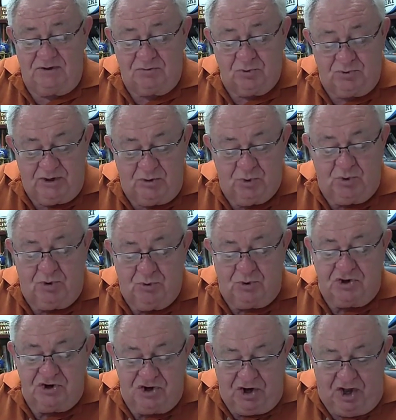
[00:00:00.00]
We, we, we
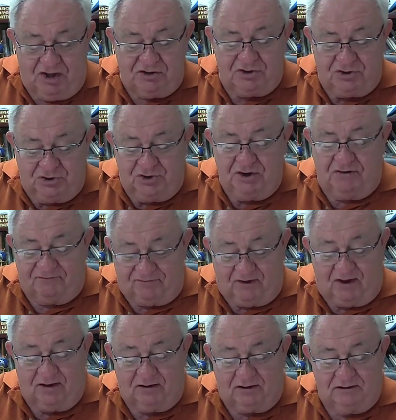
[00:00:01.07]
were not going to
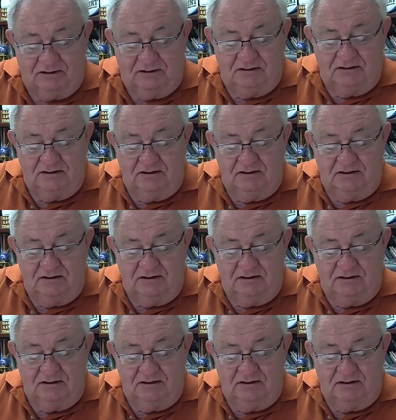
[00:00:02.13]
fall.